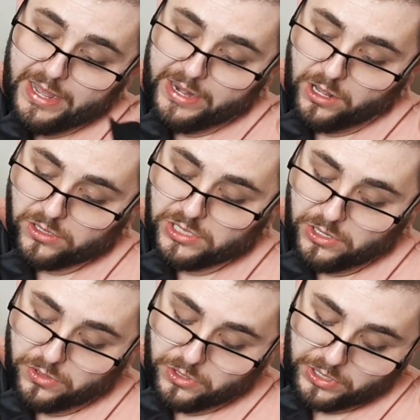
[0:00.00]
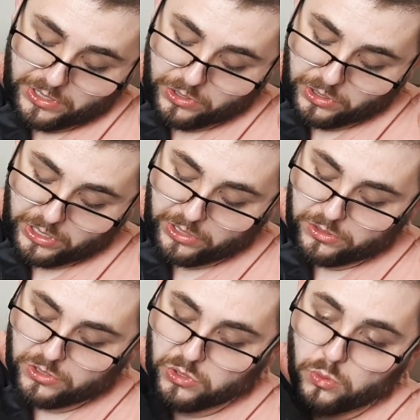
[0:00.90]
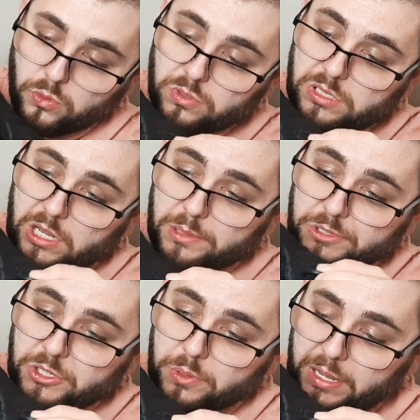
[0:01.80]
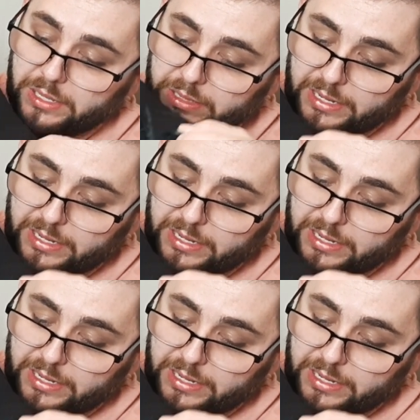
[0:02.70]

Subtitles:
it also, you can hook other tools up to it.